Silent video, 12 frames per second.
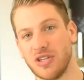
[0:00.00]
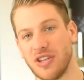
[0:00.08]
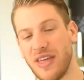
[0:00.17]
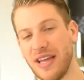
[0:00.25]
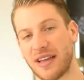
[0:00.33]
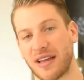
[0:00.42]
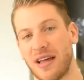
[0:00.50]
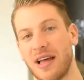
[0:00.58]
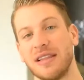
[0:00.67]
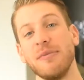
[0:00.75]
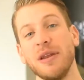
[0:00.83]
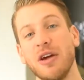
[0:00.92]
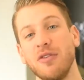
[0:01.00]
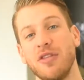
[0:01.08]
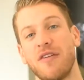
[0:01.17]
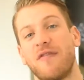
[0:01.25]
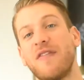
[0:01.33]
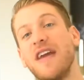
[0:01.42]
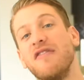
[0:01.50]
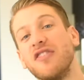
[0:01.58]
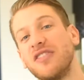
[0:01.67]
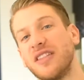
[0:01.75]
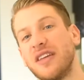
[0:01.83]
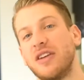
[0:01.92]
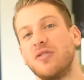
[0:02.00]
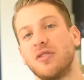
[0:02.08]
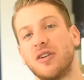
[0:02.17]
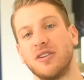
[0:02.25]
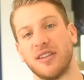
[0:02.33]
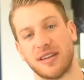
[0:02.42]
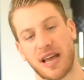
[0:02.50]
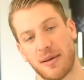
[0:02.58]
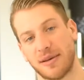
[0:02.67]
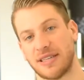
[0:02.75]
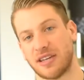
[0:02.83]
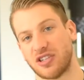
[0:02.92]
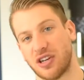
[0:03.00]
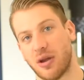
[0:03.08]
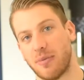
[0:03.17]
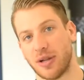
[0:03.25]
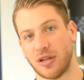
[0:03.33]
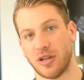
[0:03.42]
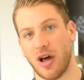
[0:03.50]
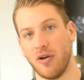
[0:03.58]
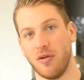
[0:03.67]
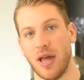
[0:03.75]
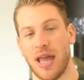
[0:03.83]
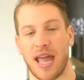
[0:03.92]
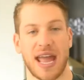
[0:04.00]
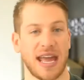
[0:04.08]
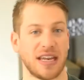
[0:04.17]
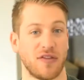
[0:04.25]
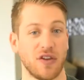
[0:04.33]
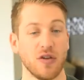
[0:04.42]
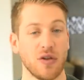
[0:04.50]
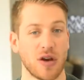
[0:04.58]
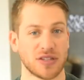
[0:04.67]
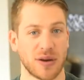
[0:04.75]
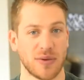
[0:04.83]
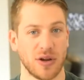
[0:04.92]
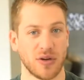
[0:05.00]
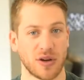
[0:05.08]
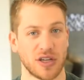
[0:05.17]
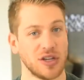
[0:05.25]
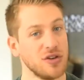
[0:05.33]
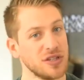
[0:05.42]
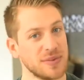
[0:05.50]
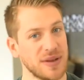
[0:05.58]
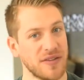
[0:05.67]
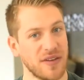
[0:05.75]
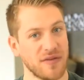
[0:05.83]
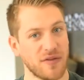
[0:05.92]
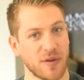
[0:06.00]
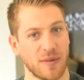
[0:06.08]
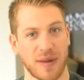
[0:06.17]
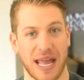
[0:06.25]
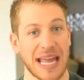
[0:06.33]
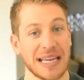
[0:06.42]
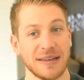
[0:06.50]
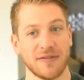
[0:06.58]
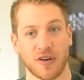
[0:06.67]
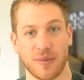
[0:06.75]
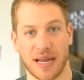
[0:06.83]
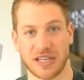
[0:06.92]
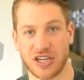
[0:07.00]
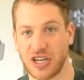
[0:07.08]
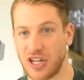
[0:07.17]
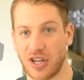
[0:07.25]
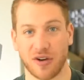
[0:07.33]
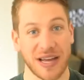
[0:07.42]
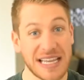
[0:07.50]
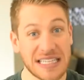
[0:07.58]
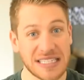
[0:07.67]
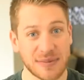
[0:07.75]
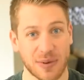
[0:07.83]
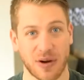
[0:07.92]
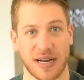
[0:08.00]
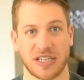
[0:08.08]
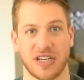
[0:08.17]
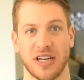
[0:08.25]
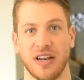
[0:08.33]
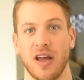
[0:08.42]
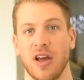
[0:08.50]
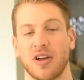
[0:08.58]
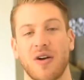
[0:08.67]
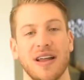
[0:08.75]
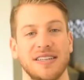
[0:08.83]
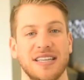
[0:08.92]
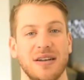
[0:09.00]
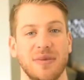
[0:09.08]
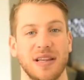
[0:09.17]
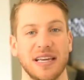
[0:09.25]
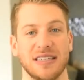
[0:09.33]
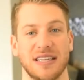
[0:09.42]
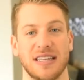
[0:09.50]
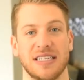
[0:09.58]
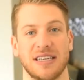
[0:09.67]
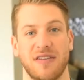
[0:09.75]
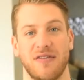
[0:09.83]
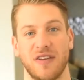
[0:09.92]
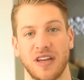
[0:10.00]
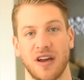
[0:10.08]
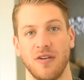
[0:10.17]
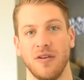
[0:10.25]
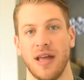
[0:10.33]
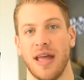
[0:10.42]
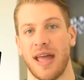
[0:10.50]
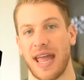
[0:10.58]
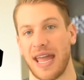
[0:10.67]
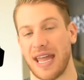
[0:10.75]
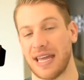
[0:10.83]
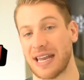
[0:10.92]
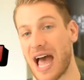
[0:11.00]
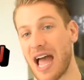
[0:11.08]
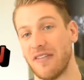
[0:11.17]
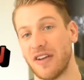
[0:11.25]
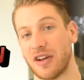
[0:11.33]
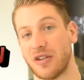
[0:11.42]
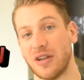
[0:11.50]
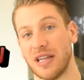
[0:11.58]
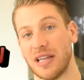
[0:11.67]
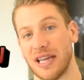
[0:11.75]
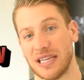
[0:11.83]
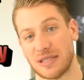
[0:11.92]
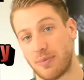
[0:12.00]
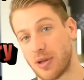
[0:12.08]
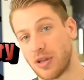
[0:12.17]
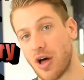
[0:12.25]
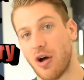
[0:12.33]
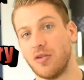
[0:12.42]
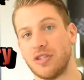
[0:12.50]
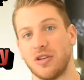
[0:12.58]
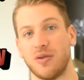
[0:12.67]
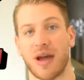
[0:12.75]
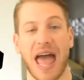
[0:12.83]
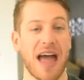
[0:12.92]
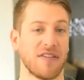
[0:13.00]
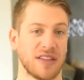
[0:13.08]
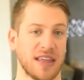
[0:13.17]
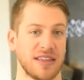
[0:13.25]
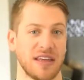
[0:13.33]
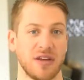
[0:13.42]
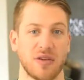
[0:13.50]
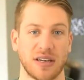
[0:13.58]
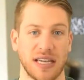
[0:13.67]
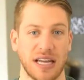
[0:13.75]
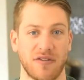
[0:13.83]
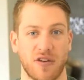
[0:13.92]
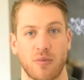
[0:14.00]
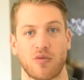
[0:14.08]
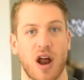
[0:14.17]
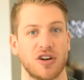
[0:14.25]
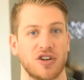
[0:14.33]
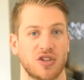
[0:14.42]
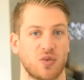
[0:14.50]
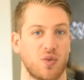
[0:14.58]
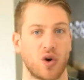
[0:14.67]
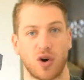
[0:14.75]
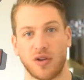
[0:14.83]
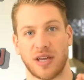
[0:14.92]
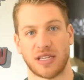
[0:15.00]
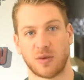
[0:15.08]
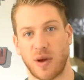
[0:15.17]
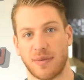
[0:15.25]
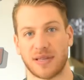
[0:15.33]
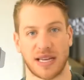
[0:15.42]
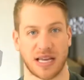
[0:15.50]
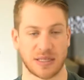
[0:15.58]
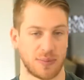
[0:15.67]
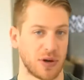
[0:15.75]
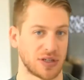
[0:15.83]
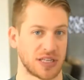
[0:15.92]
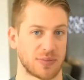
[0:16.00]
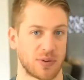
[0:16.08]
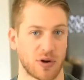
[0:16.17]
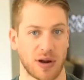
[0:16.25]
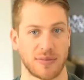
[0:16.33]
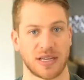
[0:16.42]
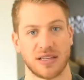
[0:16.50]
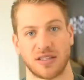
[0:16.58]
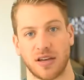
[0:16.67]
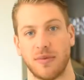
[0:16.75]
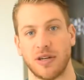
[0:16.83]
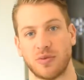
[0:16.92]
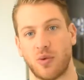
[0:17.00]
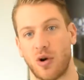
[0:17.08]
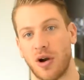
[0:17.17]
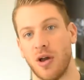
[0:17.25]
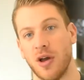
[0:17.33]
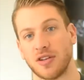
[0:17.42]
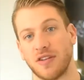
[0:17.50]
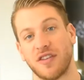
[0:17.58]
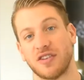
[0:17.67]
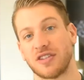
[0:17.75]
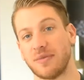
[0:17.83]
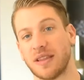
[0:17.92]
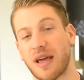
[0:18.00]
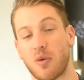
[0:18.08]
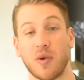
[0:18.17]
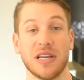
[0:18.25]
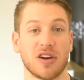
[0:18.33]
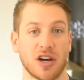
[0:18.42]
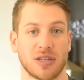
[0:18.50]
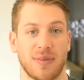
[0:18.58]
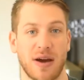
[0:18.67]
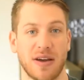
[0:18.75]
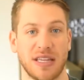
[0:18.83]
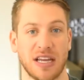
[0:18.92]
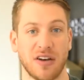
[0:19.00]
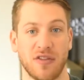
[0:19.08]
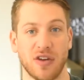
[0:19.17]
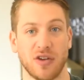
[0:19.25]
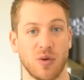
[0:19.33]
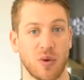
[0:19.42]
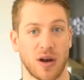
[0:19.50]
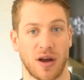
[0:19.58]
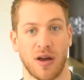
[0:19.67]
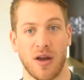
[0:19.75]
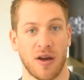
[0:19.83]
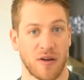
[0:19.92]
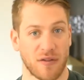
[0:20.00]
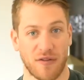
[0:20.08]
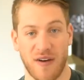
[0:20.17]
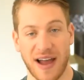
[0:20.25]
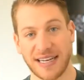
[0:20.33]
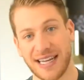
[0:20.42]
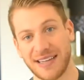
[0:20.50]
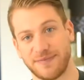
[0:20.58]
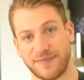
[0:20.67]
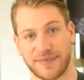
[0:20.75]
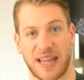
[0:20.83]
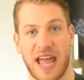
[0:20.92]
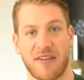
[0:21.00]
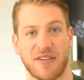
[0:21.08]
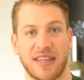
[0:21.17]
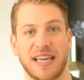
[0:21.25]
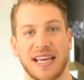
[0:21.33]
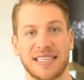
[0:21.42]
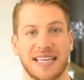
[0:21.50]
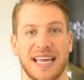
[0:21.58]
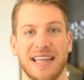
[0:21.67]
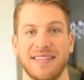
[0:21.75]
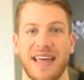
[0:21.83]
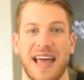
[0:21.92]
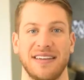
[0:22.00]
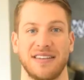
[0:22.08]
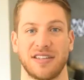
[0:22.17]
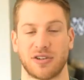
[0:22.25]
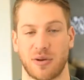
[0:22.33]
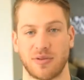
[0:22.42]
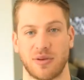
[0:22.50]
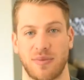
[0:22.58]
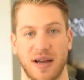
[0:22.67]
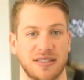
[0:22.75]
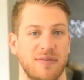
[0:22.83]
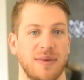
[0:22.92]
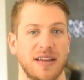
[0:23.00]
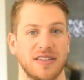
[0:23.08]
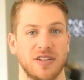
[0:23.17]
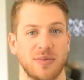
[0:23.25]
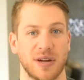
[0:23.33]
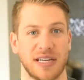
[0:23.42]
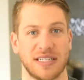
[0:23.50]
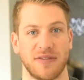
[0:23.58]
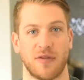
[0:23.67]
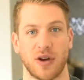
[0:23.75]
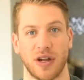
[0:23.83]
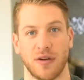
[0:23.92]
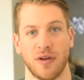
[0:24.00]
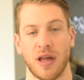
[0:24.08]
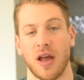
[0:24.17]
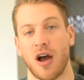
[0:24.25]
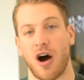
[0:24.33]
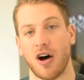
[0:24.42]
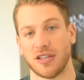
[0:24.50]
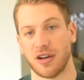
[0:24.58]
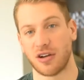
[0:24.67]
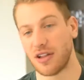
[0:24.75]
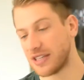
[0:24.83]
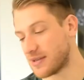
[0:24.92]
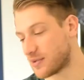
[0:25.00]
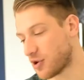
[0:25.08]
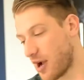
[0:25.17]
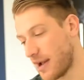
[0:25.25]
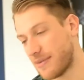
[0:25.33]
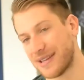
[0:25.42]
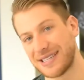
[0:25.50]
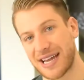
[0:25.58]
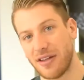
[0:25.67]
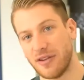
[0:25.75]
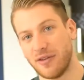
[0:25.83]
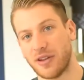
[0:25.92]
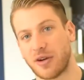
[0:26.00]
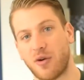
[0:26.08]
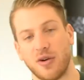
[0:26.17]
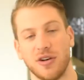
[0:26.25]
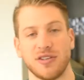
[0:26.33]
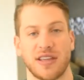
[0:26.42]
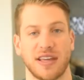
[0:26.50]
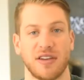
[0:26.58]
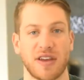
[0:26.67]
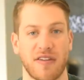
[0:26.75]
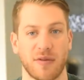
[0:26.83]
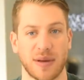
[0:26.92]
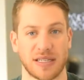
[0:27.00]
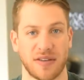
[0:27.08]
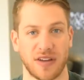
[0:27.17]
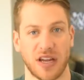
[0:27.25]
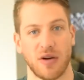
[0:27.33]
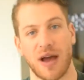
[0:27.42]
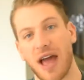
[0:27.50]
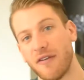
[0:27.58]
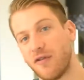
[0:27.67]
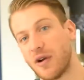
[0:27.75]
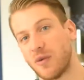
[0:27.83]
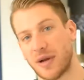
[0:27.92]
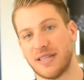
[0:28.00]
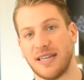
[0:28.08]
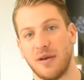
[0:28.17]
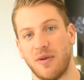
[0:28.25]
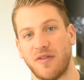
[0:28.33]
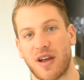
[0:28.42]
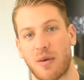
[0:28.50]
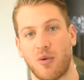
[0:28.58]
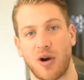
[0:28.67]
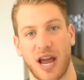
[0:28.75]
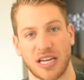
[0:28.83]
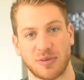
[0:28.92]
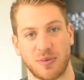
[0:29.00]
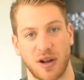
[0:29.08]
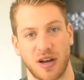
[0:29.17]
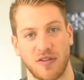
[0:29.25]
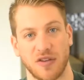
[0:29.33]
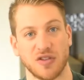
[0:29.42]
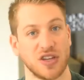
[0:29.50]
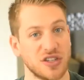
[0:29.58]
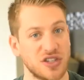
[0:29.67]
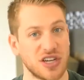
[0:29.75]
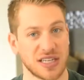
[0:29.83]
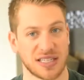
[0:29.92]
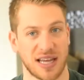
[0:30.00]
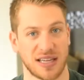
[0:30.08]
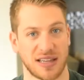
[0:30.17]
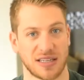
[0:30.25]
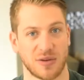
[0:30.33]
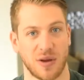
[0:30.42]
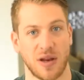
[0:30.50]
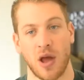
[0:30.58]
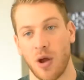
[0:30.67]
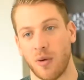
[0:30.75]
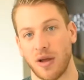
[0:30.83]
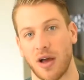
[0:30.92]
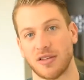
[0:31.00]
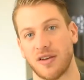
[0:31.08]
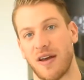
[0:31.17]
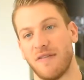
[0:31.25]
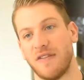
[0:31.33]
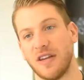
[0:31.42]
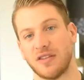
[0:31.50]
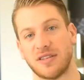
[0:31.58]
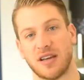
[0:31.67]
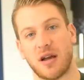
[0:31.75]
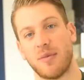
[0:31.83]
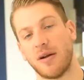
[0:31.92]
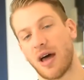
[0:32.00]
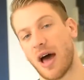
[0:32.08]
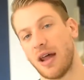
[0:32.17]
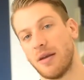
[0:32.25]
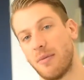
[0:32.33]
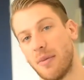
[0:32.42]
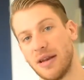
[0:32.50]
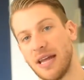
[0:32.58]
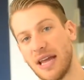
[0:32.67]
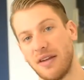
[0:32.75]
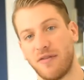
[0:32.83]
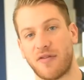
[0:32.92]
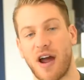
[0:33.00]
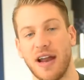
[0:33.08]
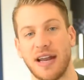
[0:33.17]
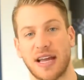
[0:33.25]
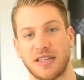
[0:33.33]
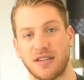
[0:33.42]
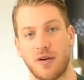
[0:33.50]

What'd you think? Let me know the favorite thing that you learned in the comment section below. And if you know someone who could use a bit of information, a little inspiration, go ahead and send them a link to this video. And I've included links below to everything that you could need from Roger's world, his website, his books, his programs, and so much more. So if there's something that we talked about in the interview and you want to find it, everything is in that description box. I've made it super easy for you. Also, click subscribe down there in the corner so that you never miss a video. Every Wednesday, we've got more expert interviews just like this one. We also have videos that come out on Monday and Friday.